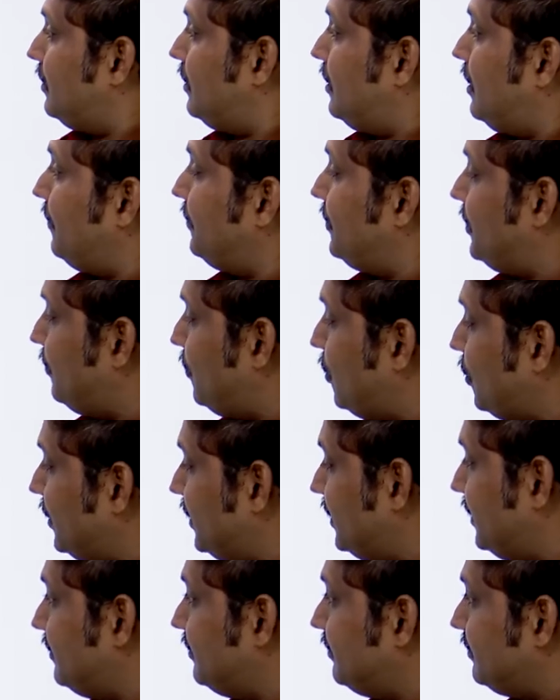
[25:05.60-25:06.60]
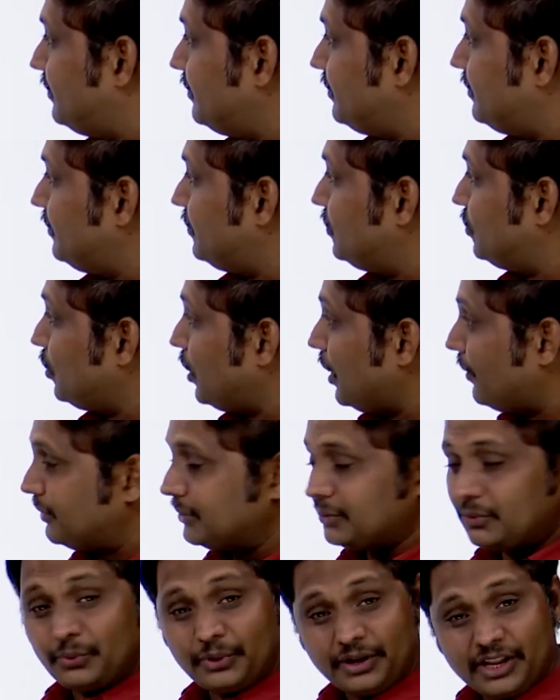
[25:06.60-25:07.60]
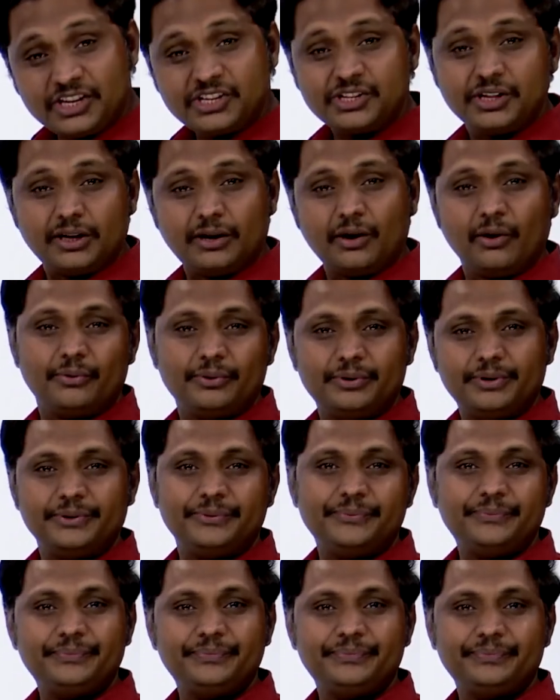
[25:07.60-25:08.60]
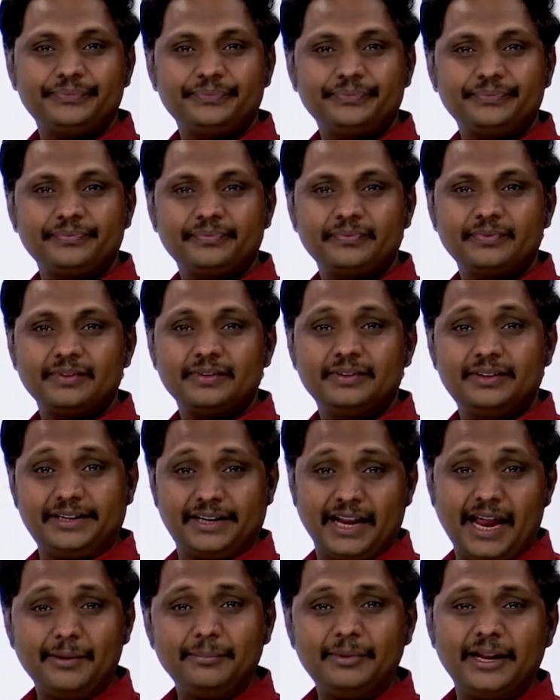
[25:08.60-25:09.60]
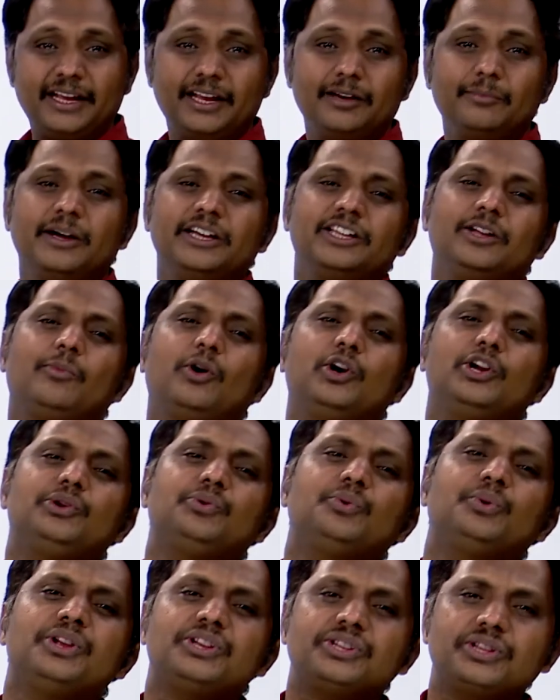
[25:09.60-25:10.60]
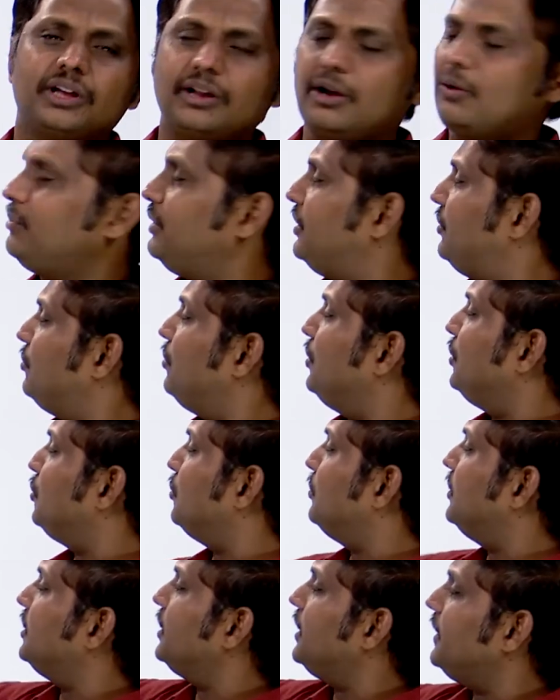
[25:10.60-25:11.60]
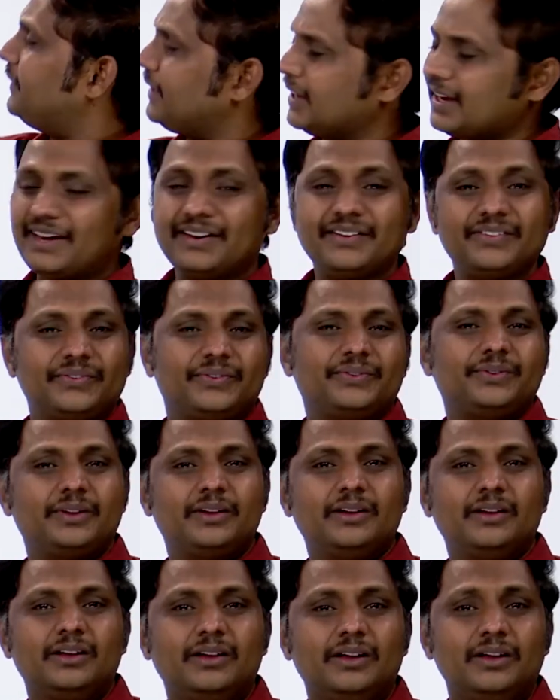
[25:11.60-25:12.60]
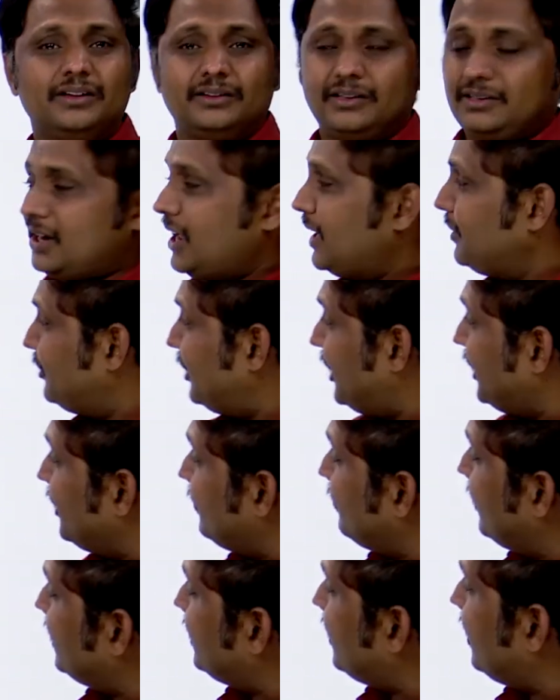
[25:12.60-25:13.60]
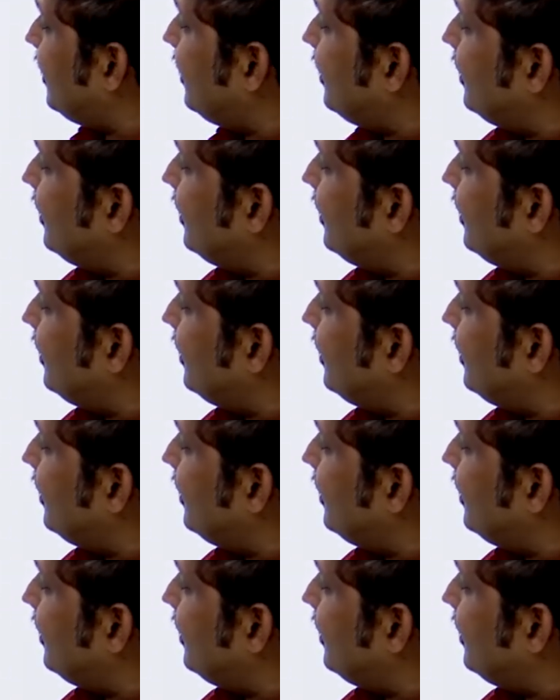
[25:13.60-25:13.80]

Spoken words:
of your body to reach the ground. The time taken by the body to reach the ground is going to be 3 seconds. The time taken by the